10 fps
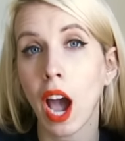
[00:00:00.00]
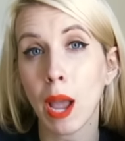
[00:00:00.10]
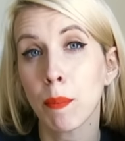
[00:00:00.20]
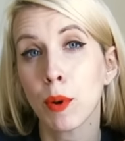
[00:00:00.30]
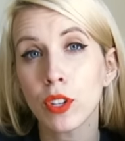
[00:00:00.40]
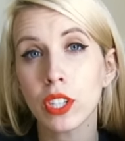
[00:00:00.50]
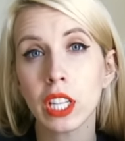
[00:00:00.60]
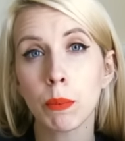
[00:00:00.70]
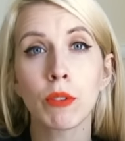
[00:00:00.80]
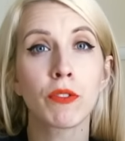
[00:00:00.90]
I
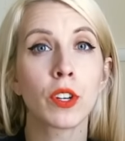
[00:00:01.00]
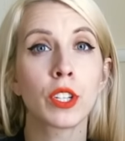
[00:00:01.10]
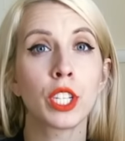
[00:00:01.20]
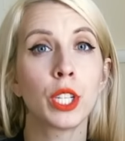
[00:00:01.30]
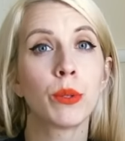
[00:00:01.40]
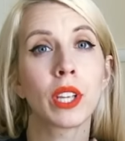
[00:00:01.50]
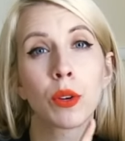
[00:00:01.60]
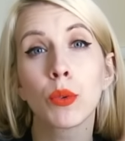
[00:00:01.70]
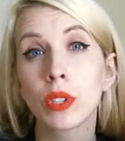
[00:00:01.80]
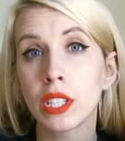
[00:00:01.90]
personally prefer to use
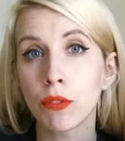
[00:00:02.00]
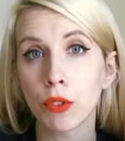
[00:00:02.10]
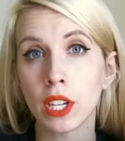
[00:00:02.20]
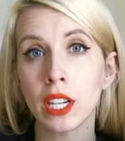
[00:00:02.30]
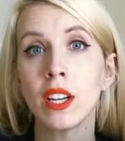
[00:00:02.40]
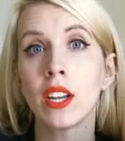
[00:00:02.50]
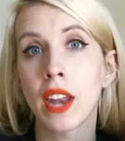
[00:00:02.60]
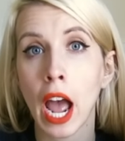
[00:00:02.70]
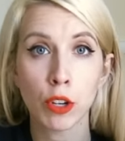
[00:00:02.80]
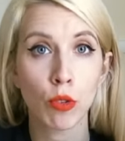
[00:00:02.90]
a cruelty-free,
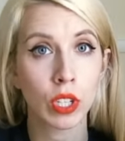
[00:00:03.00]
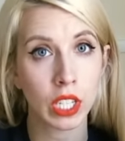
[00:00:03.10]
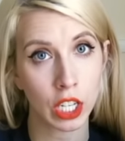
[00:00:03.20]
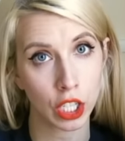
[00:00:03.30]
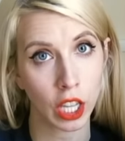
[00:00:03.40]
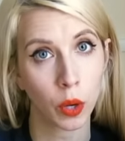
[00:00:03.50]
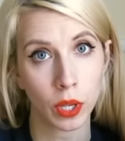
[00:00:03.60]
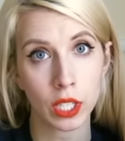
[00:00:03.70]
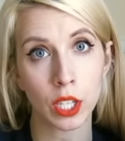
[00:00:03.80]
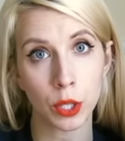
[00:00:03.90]
natural dish
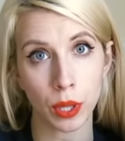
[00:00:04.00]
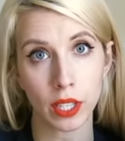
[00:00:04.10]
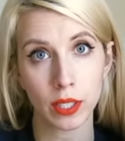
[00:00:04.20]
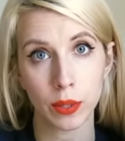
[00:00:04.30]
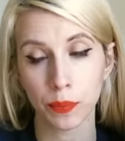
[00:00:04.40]
liquid to do this.